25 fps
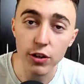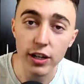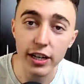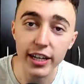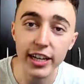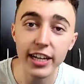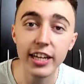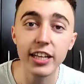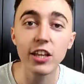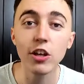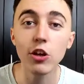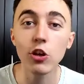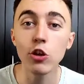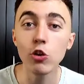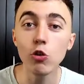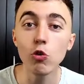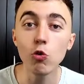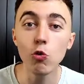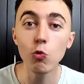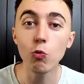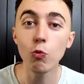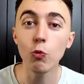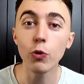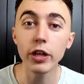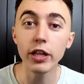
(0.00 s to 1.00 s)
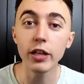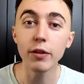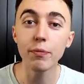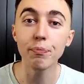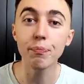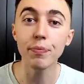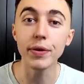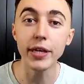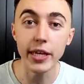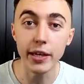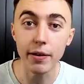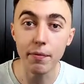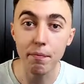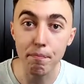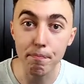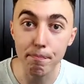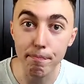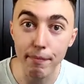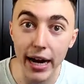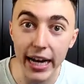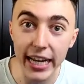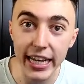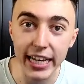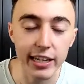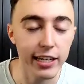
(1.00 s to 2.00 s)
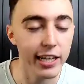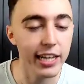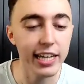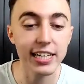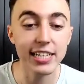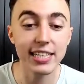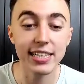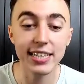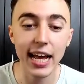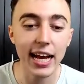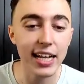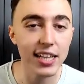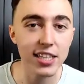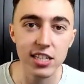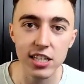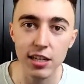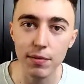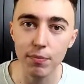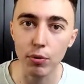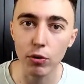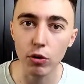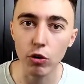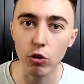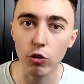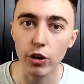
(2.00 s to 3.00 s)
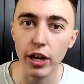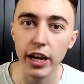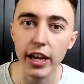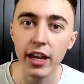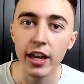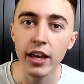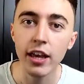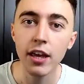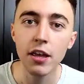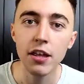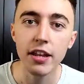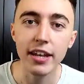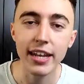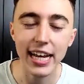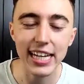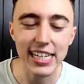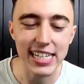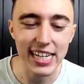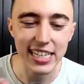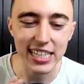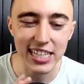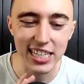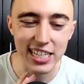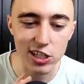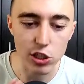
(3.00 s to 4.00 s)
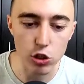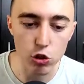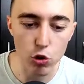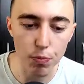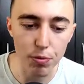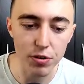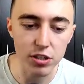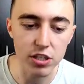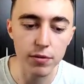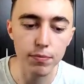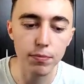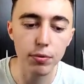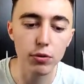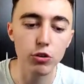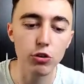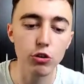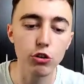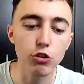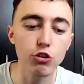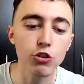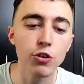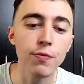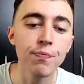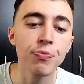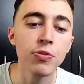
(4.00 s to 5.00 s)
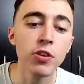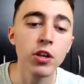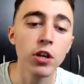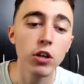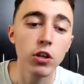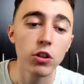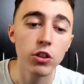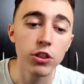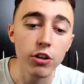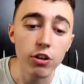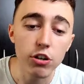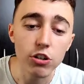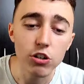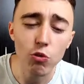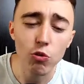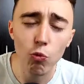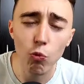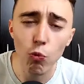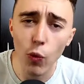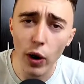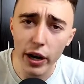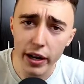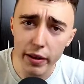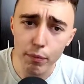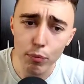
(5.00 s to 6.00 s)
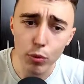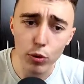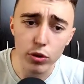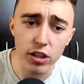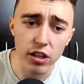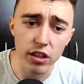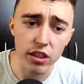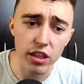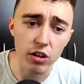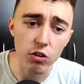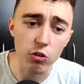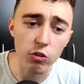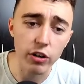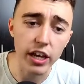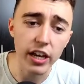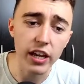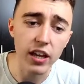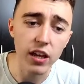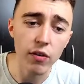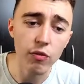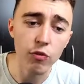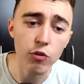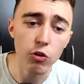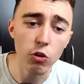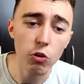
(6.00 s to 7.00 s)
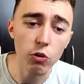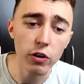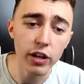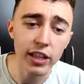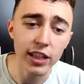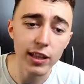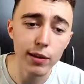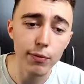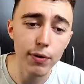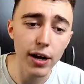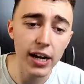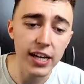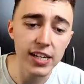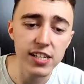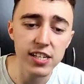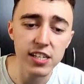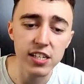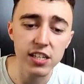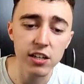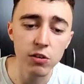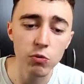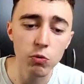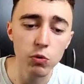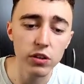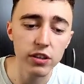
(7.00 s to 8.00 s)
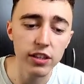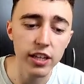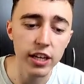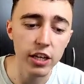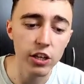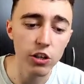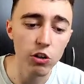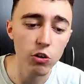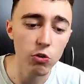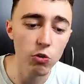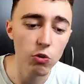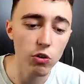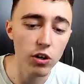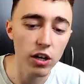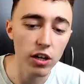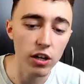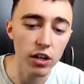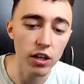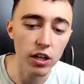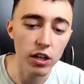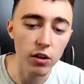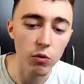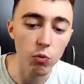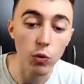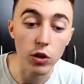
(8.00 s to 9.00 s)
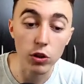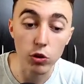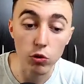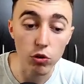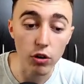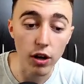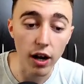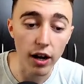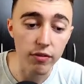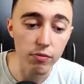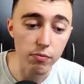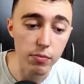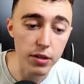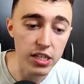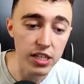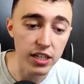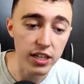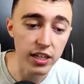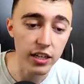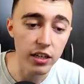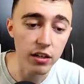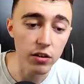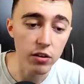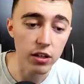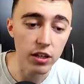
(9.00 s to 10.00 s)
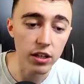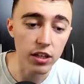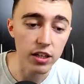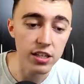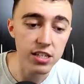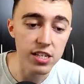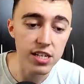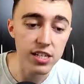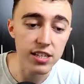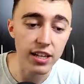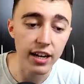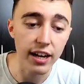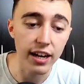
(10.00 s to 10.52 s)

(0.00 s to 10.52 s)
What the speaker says: as you click it, you will be mining. It's that simple, okay? NiceHash is super simple to use. There's one important thing, okay? If you go in devices, it will tell you what do you have. Basically, it